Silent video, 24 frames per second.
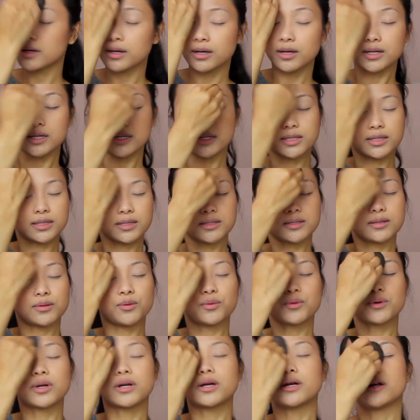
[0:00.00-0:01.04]
because
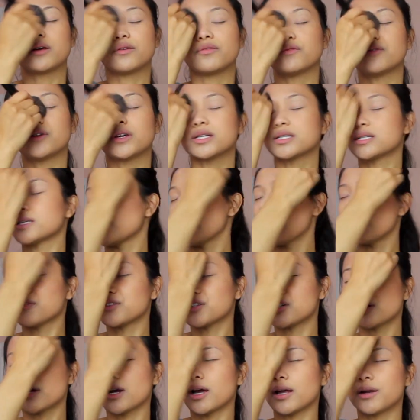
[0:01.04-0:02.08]
we're gonna fix it
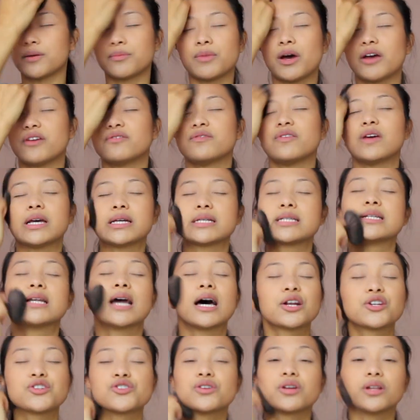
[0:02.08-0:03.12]
after, and my face
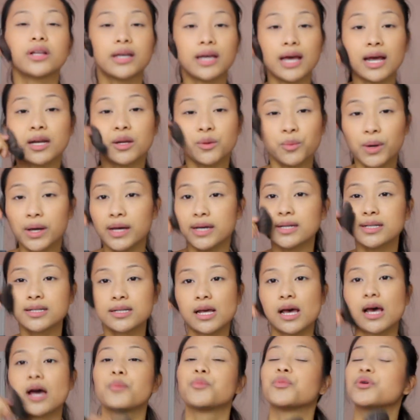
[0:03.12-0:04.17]
naturally anyways
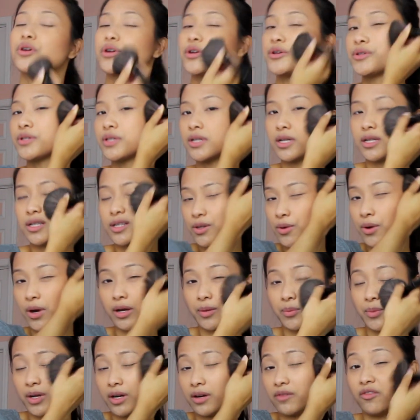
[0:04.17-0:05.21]
produces quite
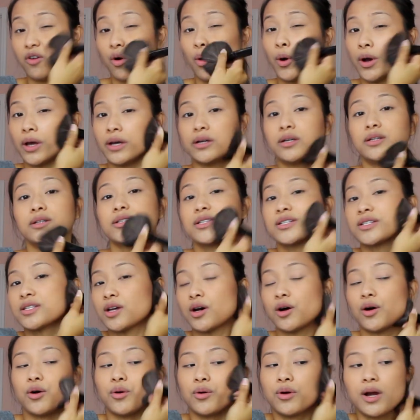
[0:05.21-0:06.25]
a bit of oil,
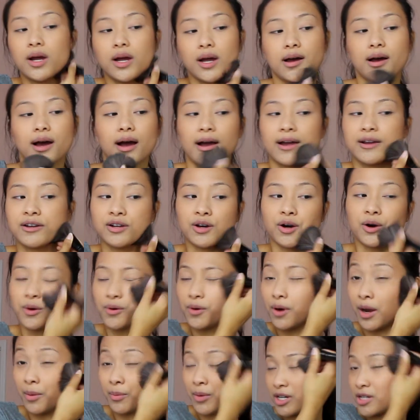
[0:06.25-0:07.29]
so I know
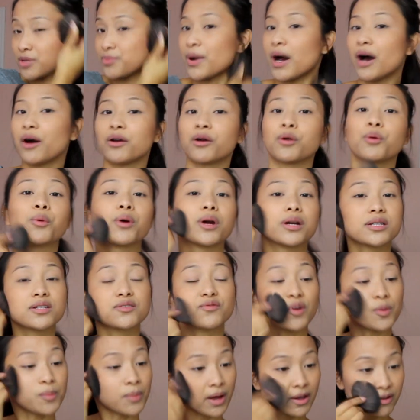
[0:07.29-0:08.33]
how much powder works
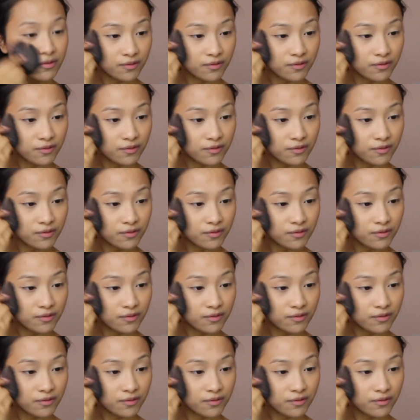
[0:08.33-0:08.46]
for my